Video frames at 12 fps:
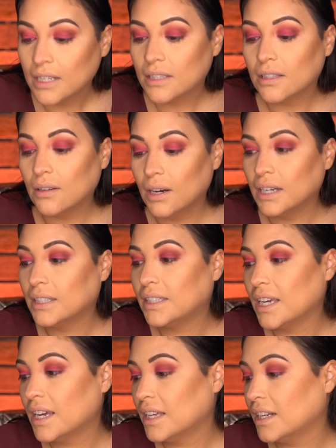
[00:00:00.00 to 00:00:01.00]
So
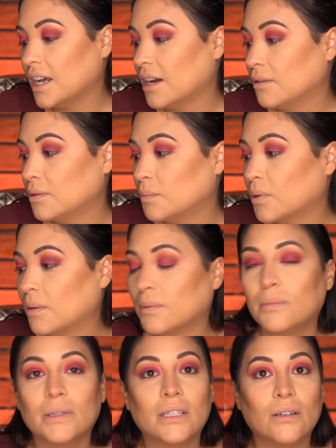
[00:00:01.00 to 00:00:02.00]
again, I would
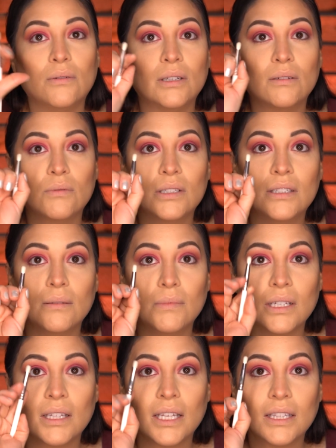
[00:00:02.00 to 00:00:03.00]
probably go in with
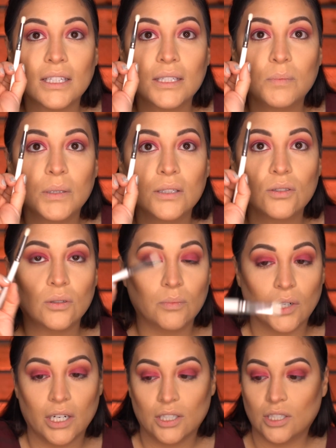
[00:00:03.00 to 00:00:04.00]
something like this pencil
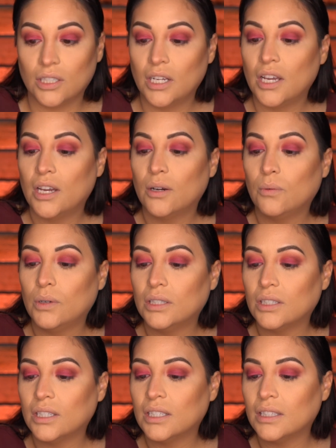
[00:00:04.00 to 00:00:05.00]
brush,
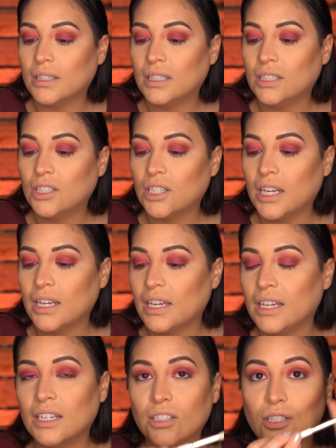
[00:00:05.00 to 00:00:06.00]
which is the
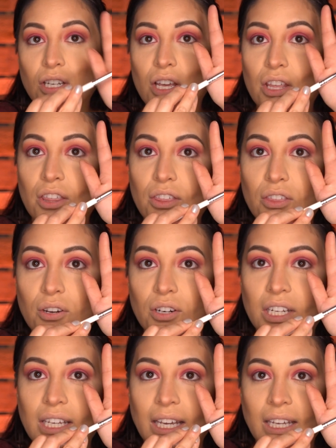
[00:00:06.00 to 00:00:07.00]

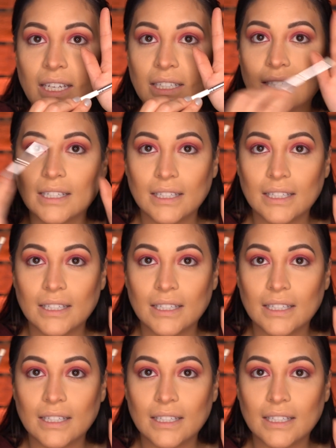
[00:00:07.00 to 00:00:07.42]
JH38.